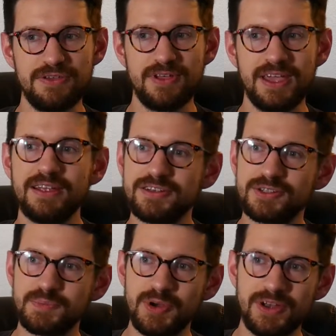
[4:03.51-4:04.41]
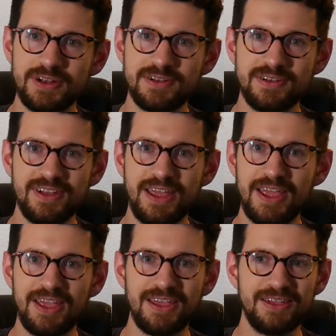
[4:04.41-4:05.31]
you can't just put
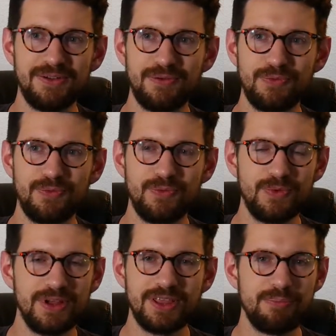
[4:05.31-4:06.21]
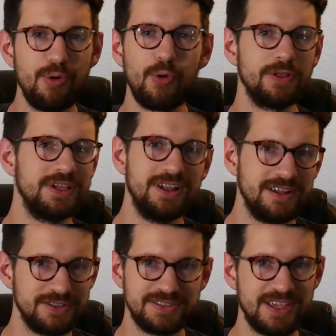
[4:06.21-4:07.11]
a really poorly
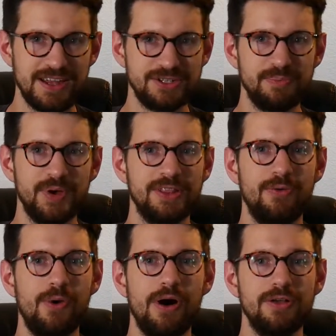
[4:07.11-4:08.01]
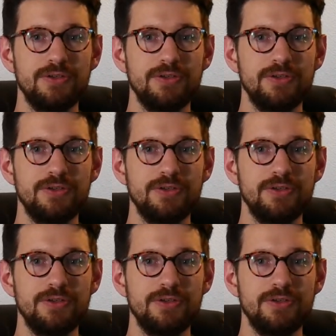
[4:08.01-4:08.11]
done sketch up on the wall.